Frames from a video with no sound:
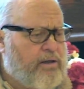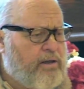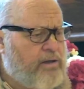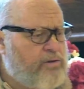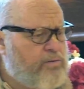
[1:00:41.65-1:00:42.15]

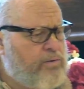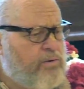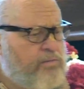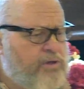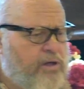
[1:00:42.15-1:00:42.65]
in his
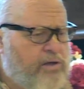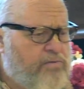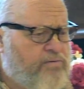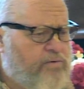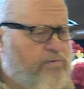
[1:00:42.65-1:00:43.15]
rooms
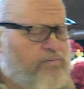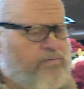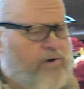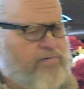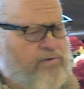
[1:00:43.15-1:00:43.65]
for
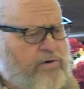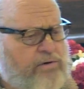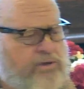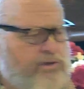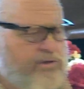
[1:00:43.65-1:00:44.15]
5
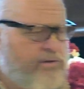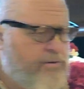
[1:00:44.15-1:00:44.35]
years as